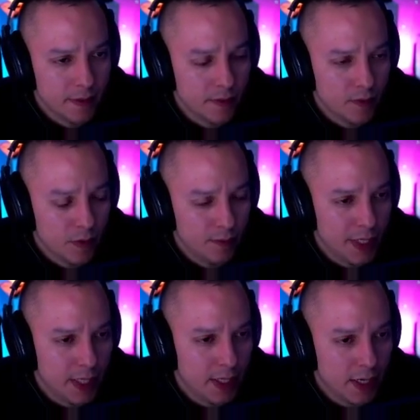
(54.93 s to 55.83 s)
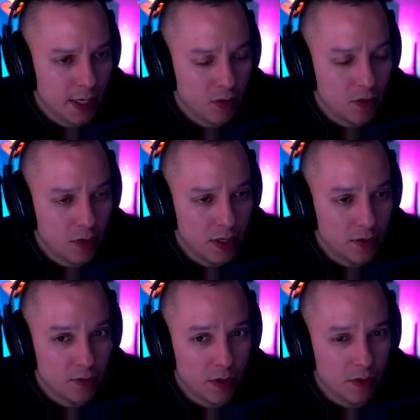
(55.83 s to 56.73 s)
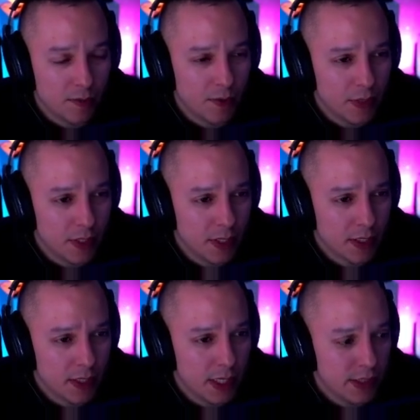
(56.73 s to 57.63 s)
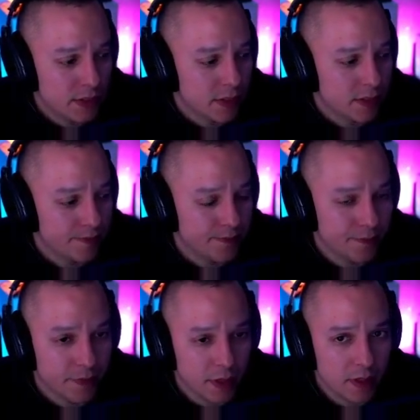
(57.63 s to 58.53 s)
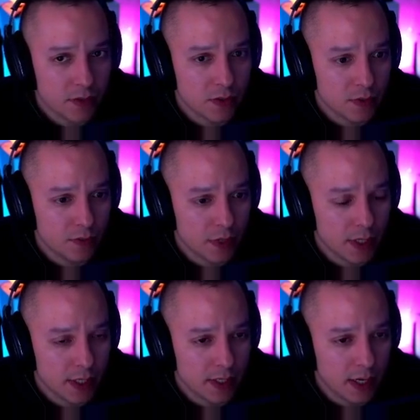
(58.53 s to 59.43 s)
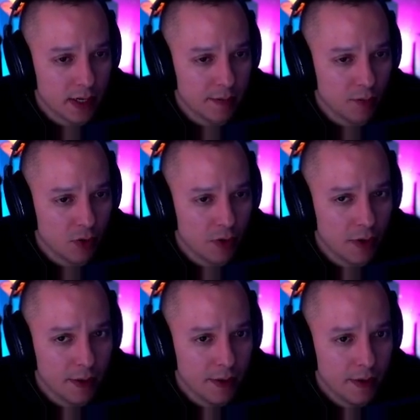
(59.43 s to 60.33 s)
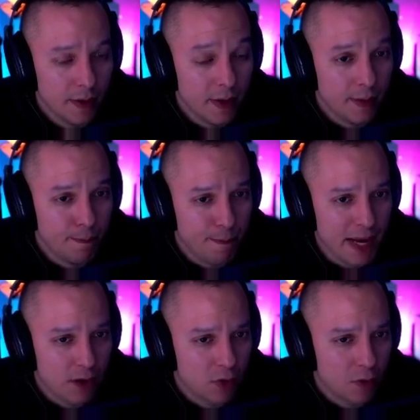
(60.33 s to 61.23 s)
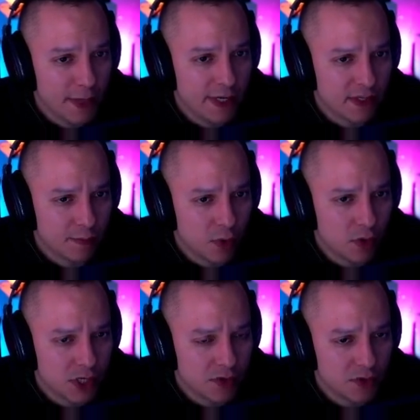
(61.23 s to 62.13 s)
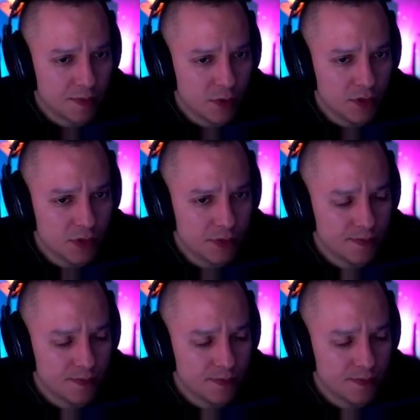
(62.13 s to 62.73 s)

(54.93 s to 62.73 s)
We'll play according to what our opponent dictates. So we're gonna take a more macro-based approach, I suppose,